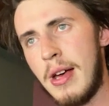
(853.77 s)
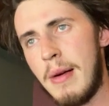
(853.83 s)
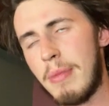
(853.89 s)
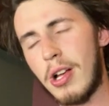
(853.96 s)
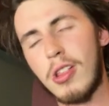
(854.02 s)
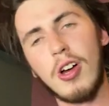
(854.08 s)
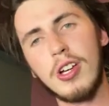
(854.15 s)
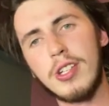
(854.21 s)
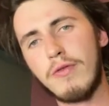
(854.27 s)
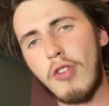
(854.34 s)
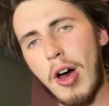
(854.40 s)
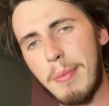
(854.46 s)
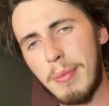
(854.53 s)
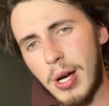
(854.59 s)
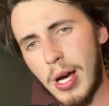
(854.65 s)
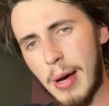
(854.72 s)
But close
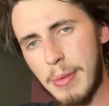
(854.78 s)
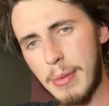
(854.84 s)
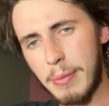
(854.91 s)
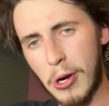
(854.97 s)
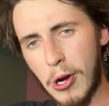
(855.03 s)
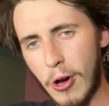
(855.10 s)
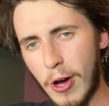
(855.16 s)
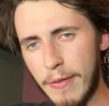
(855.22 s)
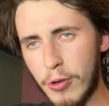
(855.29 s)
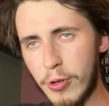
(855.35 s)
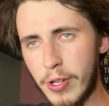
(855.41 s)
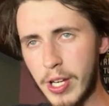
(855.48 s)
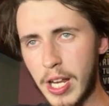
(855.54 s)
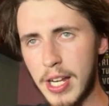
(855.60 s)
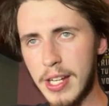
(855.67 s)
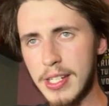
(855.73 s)
fight, Muhammad Mokaev
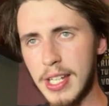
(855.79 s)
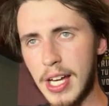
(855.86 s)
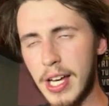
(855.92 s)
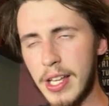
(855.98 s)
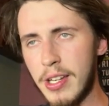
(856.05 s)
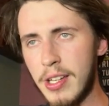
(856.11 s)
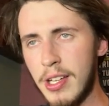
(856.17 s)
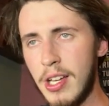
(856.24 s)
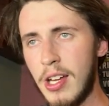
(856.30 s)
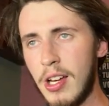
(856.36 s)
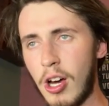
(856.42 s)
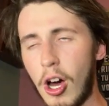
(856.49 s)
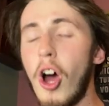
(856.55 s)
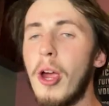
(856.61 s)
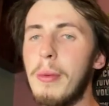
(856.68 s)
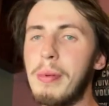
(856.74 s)
could get it done.
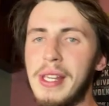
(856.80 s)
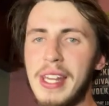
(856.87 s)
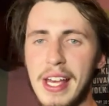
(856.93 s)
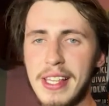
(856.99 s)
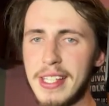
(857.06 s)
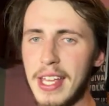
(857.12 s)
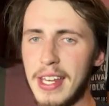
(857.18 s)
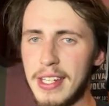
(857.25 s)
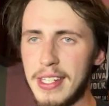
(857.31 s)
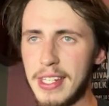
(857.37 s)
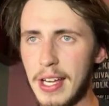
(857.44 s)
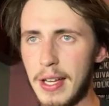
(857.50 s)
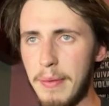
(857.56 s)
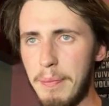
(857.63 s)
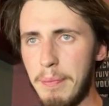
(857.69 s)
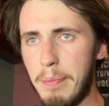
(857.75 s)
I hope he does get it
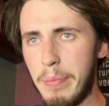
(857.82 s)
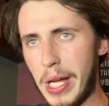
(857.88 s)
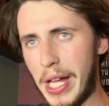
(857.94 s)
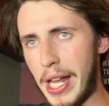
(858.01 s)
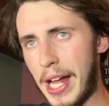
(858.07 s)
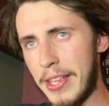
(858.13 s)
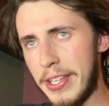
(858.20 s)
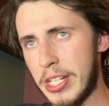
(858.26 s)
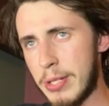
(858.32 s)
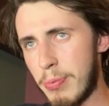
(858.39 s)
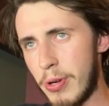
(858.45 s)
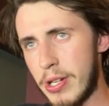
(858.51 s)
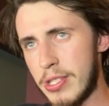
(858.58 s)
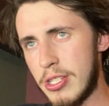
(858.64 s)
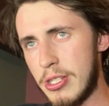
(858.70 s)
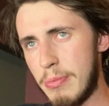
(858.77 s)
done, but Alex
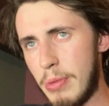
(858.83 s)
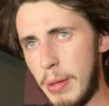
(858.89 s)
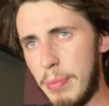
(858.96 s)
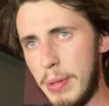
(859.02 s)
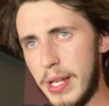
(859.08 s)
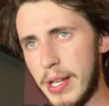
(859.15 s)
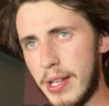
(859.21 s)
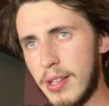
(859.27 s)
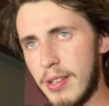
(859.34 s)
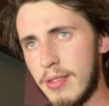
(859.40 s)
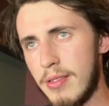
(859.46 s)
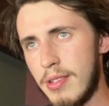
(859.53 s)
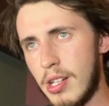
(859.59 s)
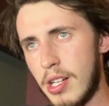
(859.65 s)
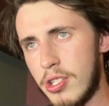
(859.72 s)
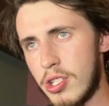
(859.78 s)
Perez is my pick.
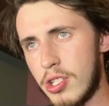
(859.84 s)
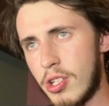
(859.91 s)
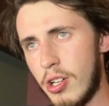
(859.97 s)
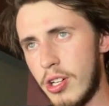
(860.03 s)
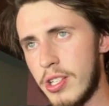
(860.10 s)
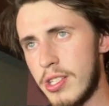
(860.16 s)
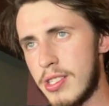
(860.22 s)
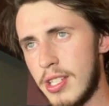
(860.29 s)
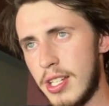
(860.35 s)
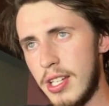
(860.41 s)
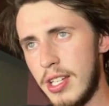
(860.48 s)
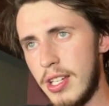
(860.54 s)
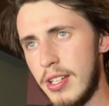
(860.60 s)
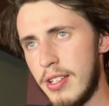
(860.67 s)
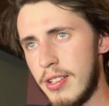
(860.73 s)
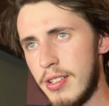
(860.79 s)
I just can't
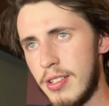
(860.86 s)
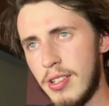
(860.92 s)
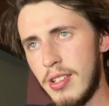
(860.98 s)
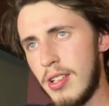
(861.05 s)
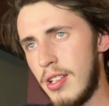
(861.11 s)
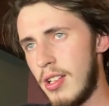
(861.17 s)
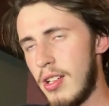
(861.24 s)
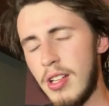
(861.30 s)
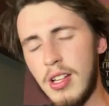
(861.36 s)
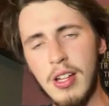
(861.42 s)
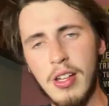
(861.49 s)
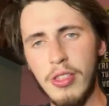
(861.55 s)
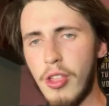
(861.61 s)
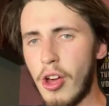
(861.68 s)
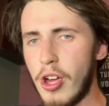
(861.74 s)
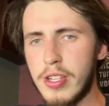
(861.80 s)
see
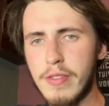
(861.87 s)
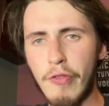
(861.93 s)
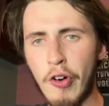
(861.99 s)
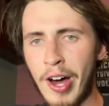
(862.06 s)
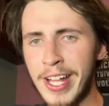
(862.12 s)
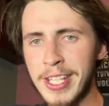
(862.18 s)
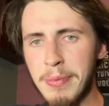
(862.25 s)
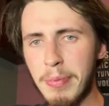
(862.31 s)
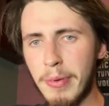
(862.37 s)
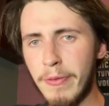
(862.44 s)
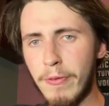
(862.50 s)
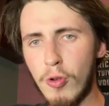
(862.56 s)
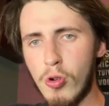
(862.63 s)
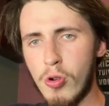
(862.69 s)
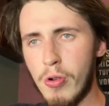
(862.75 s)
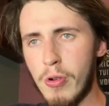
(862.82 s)
those fights
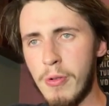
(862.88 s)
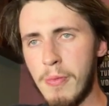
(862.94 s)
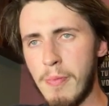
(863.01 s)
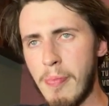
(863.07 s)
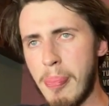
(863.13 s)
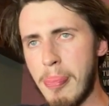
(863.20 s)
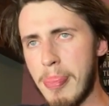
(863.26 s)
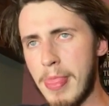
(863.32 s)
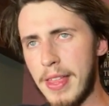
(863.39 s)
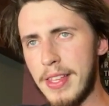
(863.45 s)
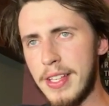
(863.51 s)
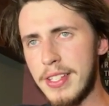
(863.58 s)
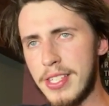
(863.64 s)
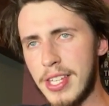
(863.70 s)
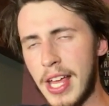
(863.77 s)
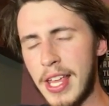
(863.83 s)
before and
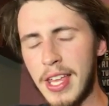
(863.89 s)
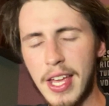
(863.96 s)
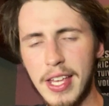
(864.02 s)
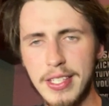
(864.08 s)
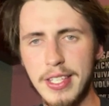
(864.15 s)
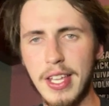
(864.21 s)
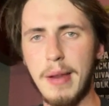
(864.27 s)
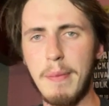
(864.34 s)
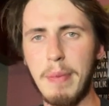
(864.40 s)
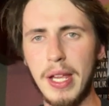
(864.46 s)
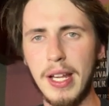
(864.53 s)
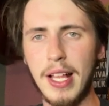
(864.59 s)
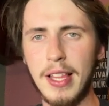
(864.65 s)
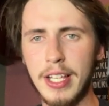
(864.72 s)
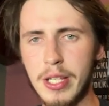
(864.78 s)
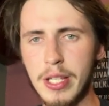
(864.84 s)
then say, yeah, he's going to beat
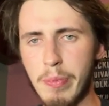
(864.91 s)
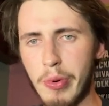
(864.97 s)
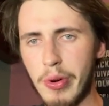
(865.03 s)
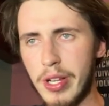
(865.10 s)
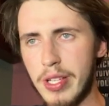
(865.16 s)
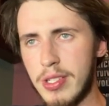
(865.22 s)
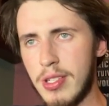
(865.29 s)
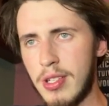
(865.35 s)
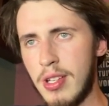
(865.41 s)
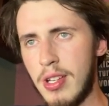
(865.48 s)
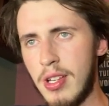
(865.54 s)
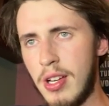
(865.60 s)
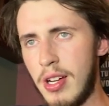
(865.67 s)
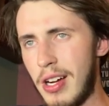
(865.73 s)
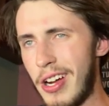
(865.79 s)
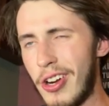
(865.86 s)
Alex Perez.
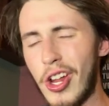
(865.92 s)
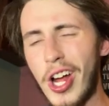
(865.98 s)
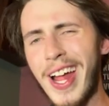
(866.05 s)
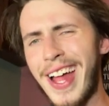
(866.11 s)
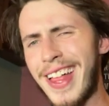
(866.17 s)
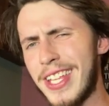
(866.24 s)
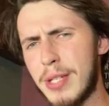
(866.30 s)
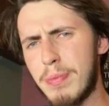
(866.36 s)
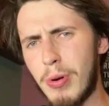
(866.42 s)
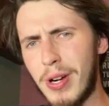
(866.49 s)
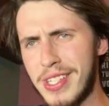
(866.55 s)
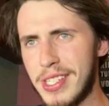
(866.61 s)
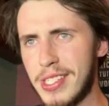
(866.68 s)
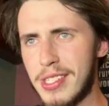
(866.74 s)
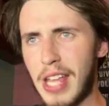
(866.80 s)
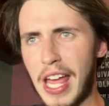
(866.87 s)
I know Alex
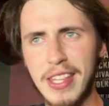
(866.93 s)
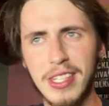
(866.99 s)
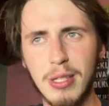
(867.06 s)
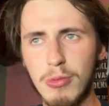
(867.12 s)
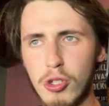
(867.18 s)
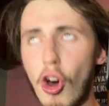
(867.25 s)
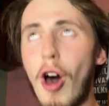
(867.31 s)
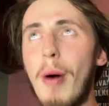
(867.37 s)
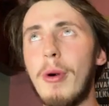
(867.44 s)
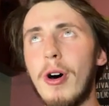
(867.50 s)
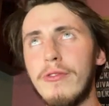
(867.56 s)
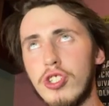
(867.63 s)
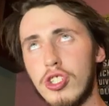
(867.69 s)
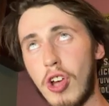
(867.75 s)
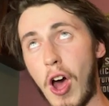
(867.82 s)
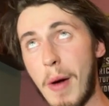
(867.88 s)
Perez has had some time off.
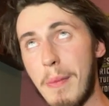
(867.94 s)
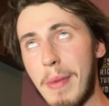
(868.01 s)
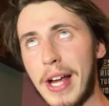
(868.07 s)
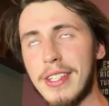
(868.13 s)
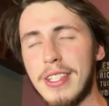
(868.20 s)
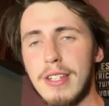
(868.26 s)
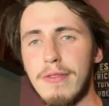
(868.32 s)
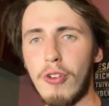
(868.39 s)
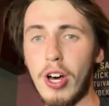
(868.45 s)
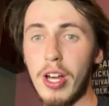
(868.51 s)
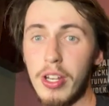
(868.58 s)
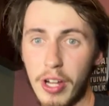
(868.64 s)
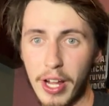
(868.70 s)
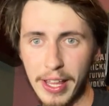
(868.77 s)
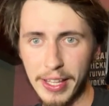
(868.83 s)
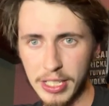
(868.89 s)
Just going back to this fight, I
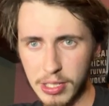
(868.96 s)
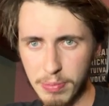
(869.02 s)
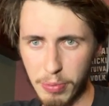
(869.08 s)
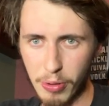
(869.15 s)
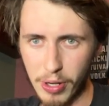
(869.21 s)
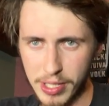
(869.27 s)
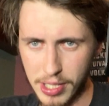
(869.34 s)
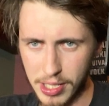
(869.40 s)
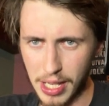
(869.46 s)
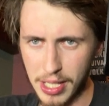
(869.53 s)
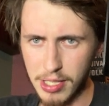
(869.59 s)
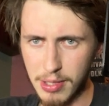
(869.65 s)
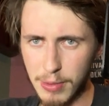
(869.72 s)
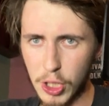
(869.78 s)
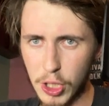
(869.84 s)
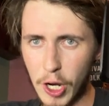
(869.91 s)
know Alex Perez has had
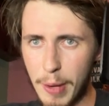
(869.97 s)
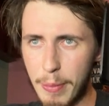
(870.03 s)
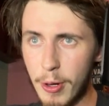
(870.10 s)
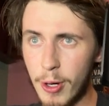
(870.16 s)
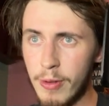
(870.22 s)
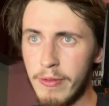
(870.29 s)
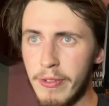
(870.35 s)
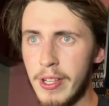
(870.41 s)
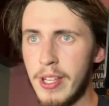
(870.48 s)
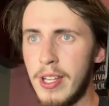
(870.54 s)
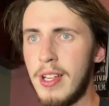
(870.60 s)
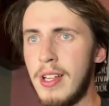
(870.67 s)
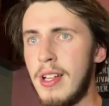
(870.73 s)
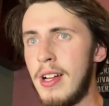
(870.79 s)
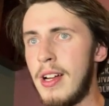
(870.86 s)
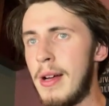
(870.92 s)
some time off,
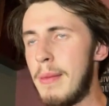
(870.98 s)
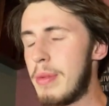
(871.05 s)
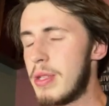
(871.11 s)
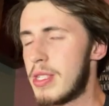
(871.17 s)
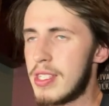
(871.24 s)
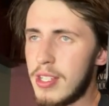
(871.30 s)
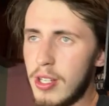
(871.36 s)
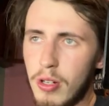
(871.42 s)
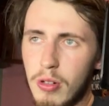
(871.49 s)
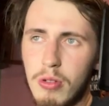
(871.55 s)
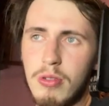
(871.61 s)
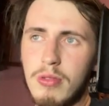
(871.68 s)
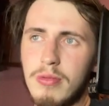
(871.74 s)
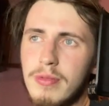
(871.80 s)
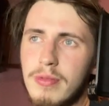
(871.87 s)
but still.